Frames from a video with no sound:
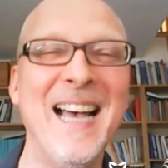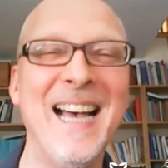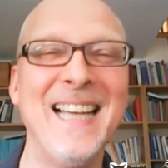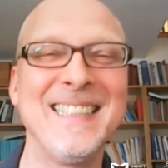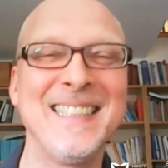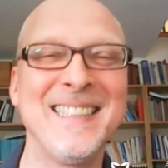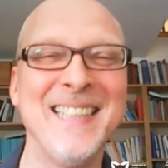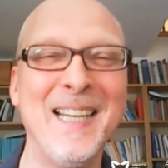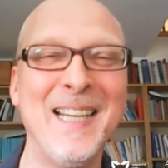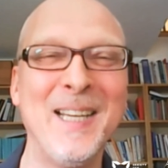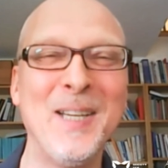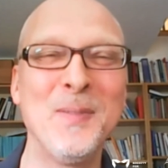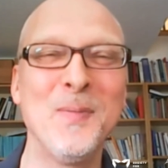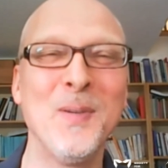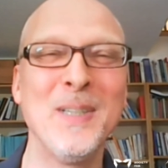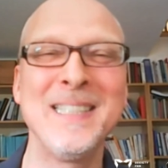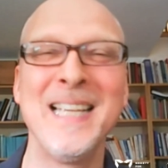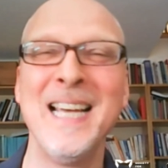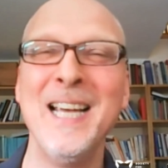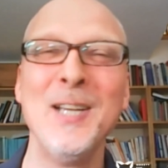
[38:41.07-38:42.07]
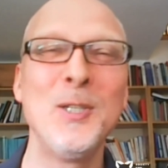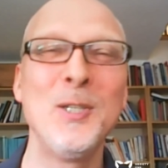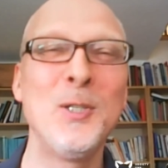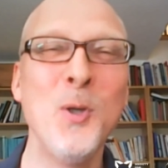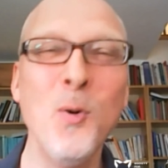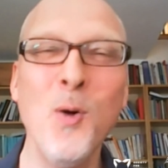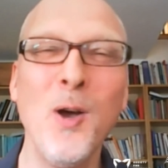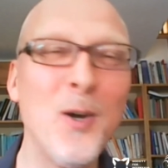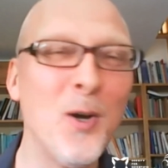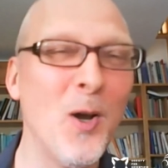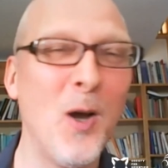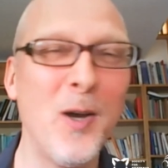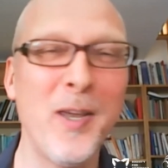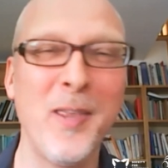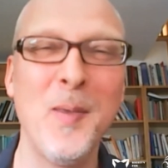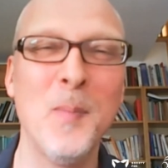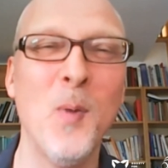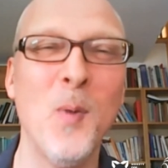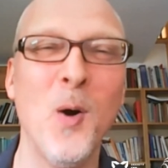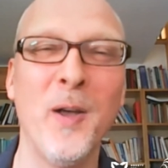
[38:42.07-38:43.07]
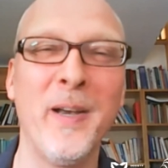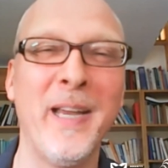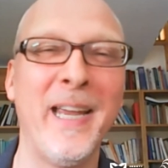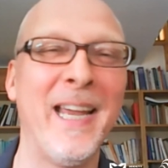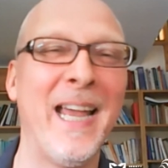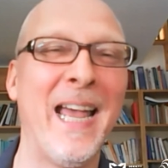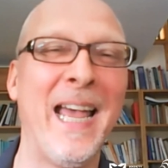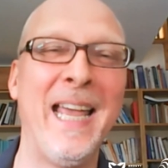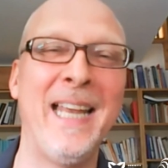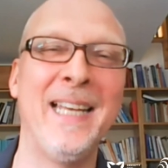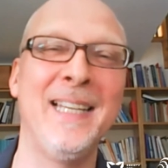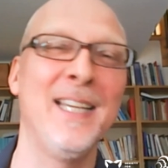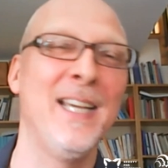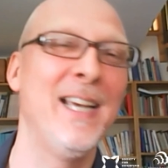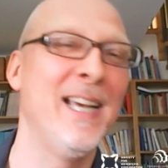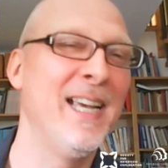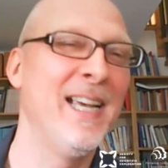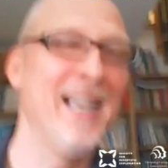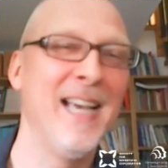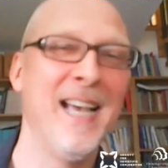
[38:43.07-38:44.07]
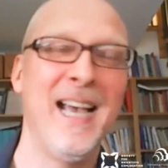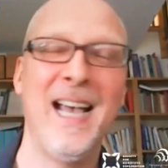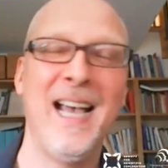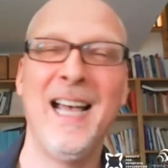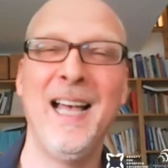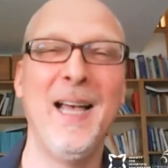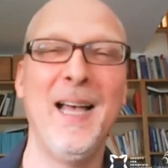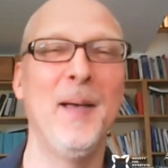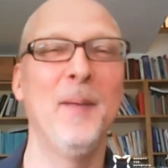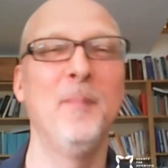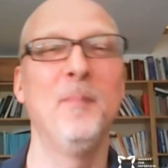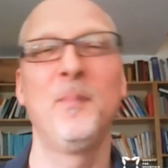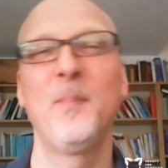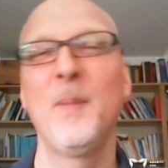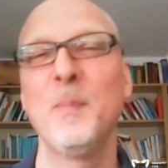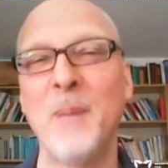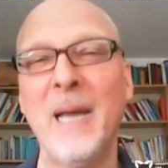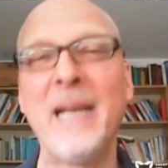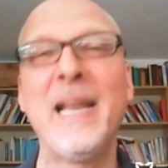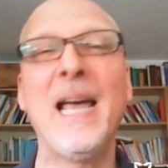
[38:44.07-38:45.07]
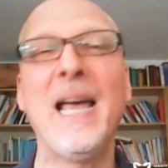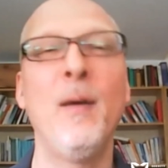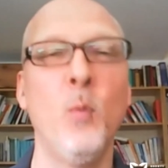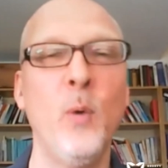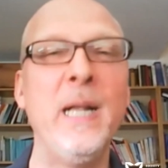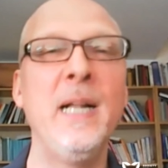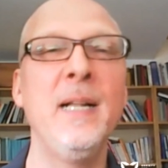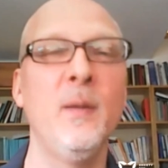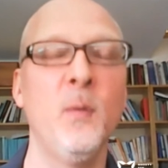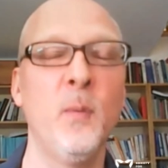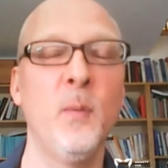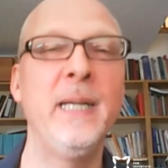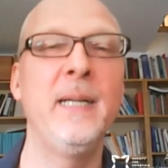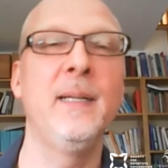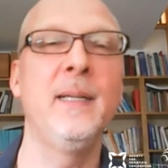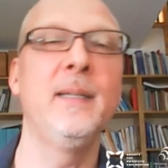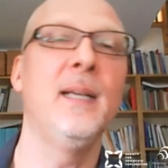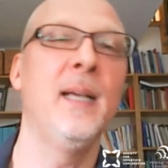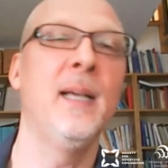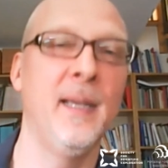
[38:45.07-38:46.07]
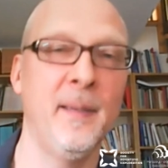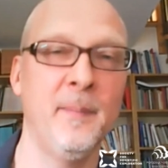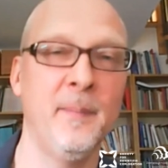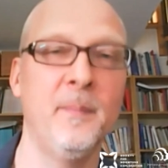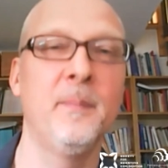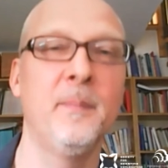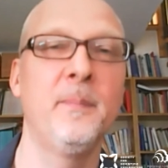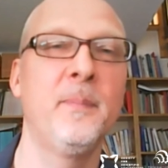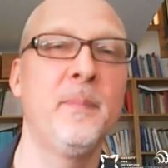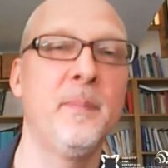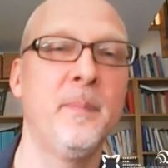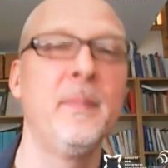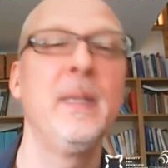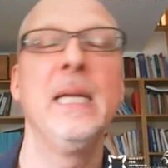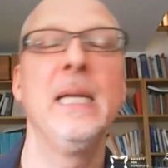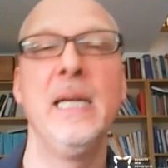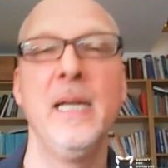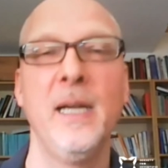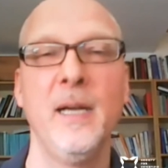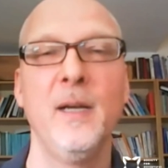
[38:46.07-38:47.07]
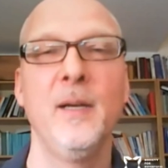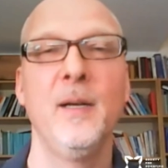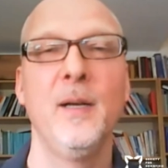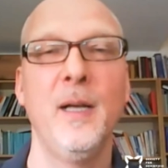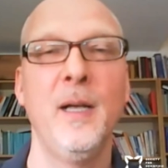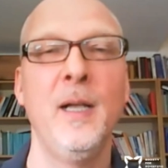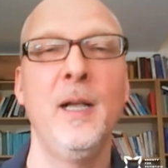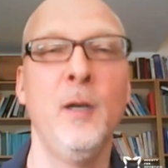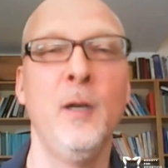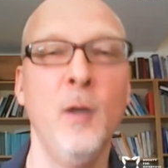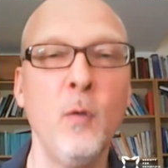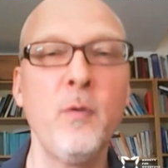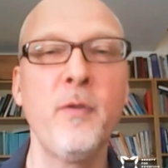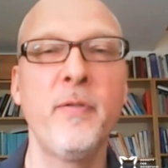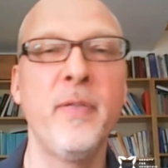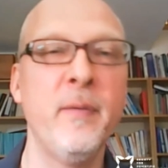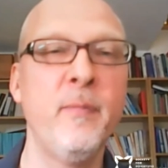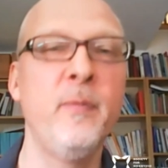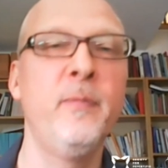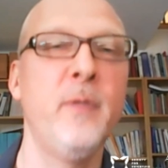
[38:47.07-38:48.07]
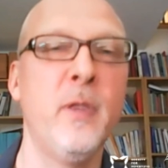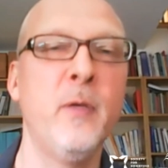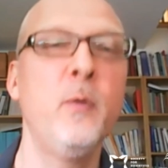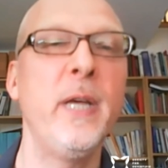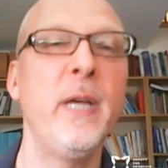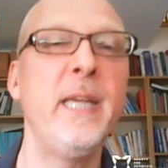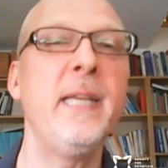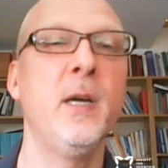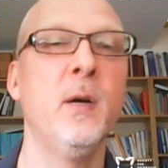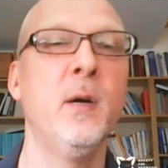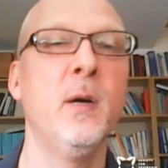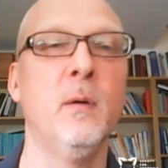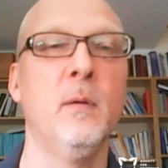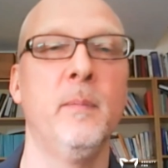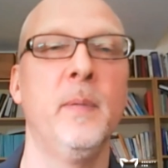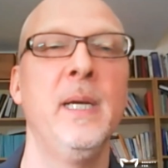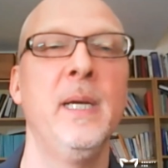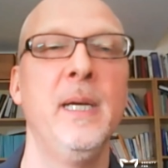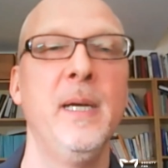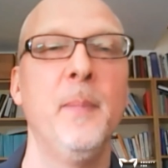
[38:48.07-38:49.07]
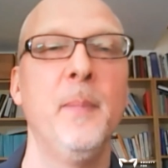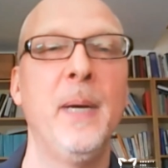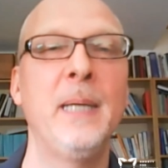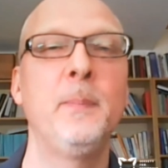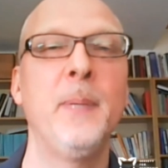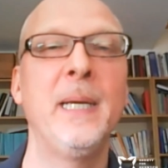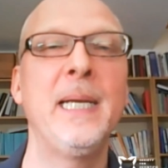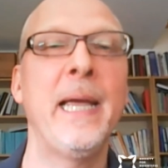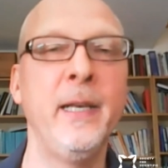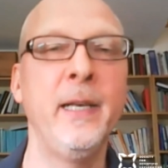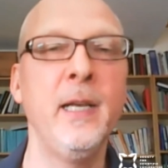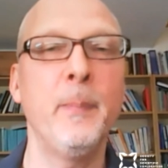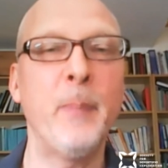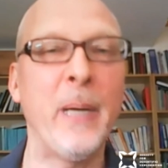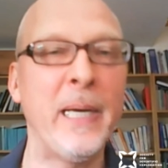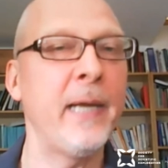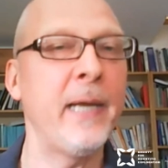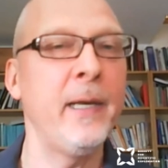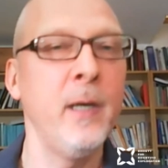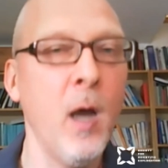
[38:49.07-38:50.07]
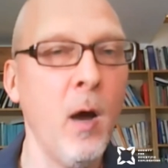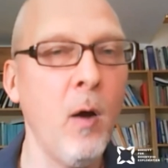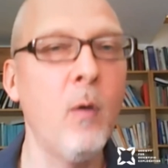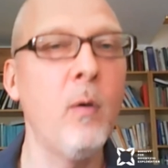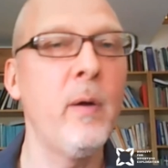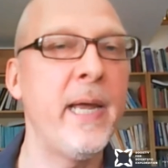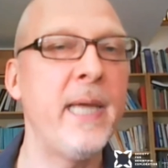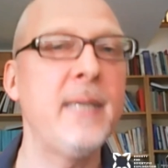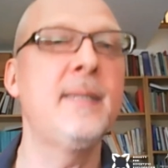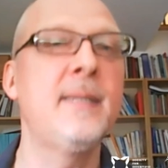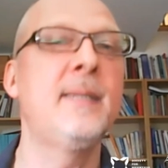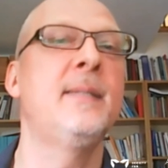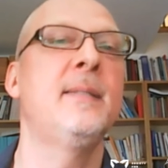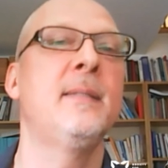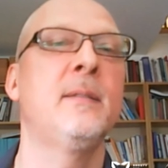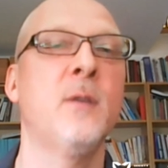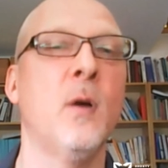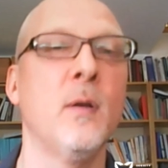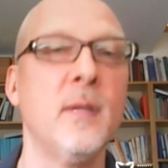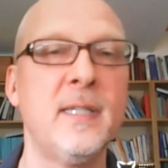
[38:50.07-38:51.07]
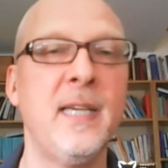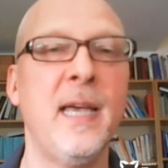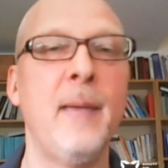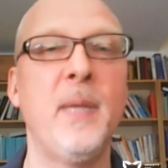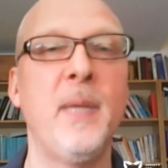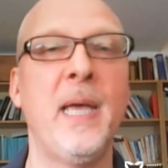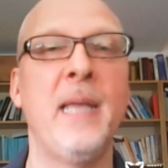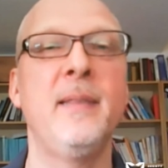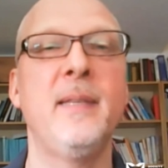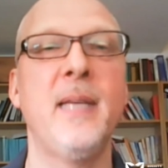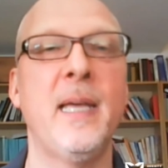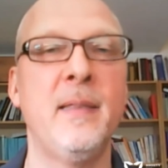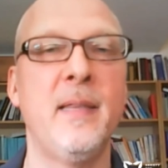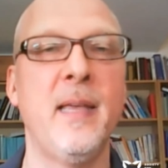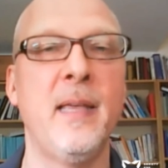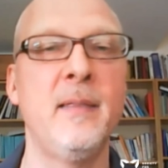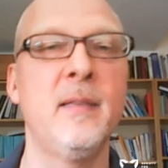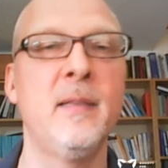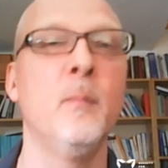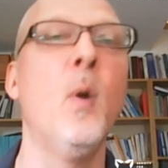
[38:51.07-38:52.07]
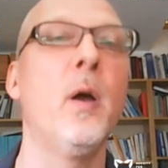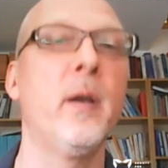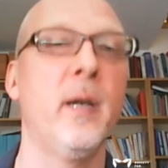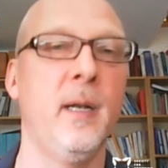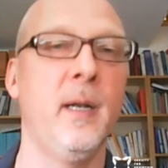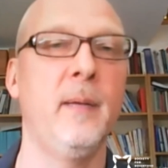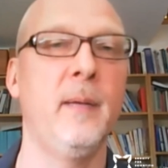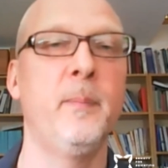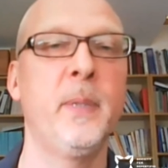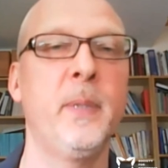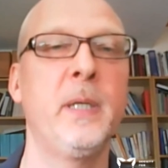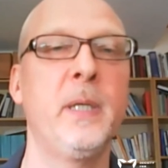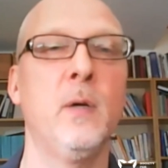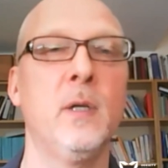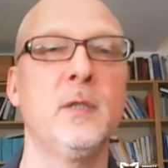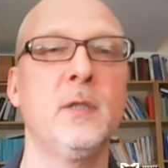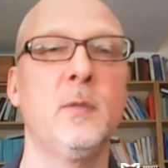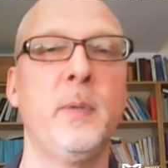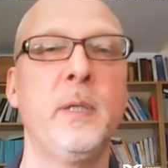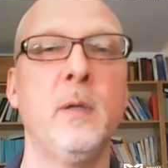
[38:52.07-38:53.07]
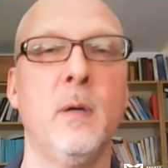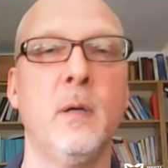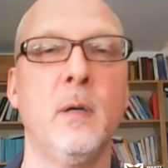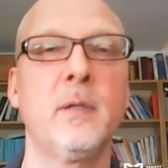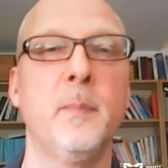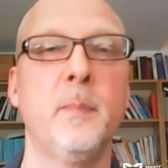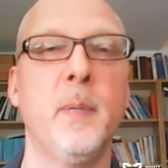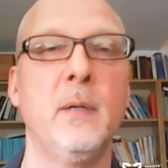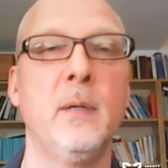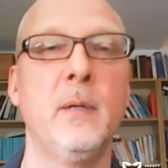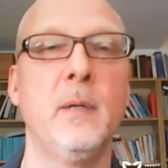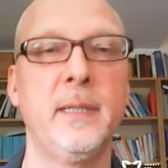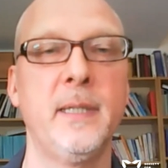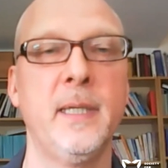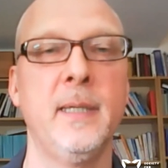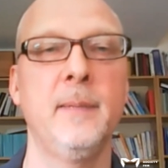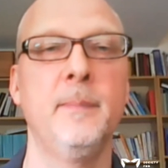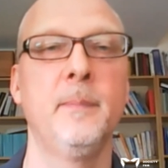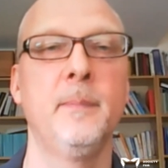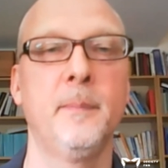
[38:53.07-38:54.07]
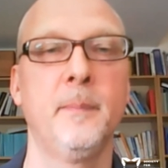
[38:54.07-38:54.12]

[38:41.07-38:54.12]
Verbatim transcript: last night it was two o'clock in the morning, and um, but I will will um, uh, look the the video but but I, but I know his concept and, and, and the model because we talked about it, yeah.